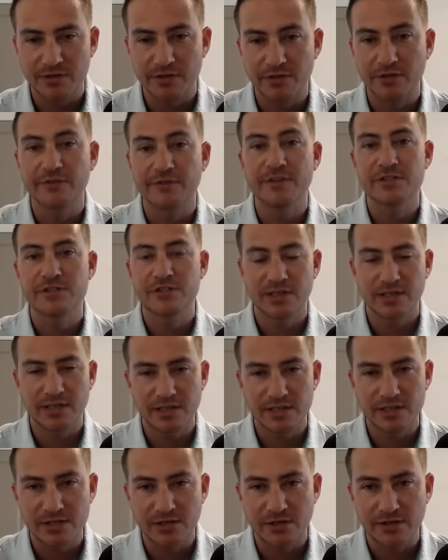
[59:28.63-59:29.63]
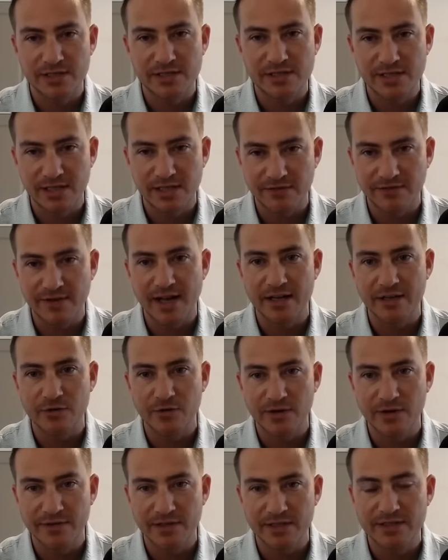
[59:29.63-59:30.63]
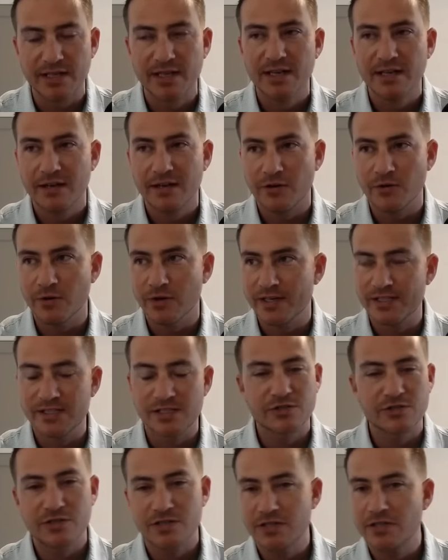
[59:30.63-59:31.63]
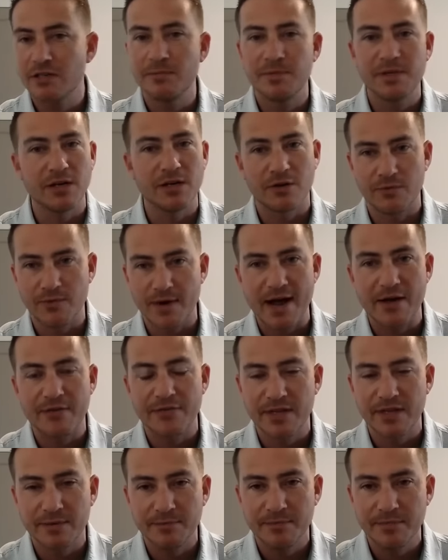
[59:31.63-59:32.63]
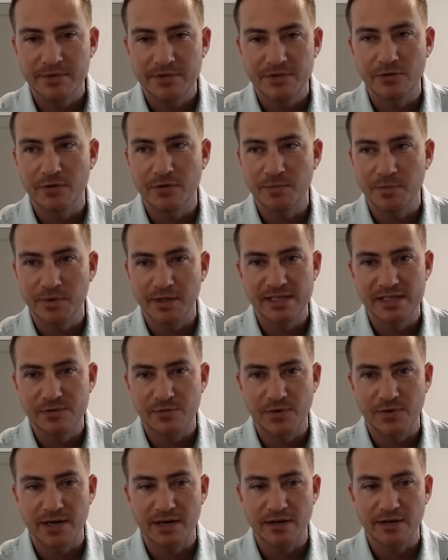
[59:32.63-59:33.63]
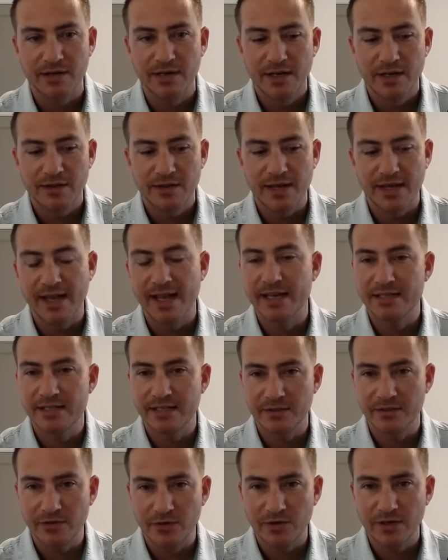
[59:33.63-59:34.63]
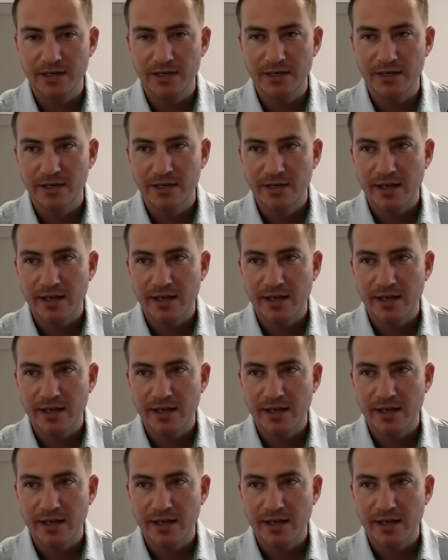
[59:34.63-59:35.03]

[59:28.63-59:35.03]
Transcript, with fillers: They're eventually going to start to see the value of it, or it's just going to be around them to a place where they can't ignore it.